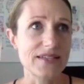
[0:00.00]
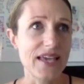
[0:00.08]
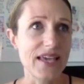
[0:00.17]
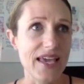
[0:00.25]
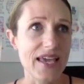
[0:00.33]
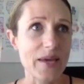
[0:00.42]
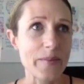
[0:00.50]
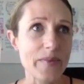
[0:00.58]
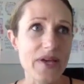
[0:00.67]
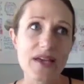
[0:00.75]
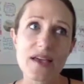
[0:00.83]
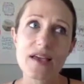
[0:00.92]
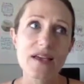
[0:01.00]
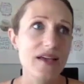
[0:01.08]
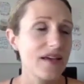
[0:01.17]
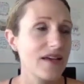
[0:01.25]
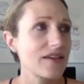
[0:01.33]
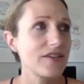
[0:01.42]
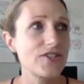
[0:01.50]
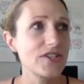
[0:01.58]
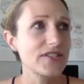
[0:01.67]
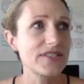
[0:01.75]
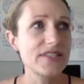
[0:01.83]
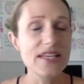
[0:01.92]
came
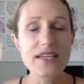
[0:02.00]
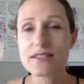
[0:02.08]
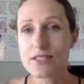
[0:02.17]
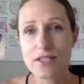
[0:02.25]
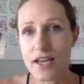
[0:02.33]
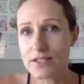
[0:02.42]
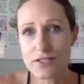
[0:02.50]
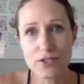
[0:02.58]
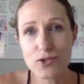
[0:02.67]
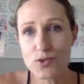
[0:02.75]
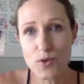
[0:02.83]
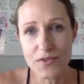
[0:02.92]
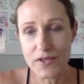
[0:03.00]
just things as usual,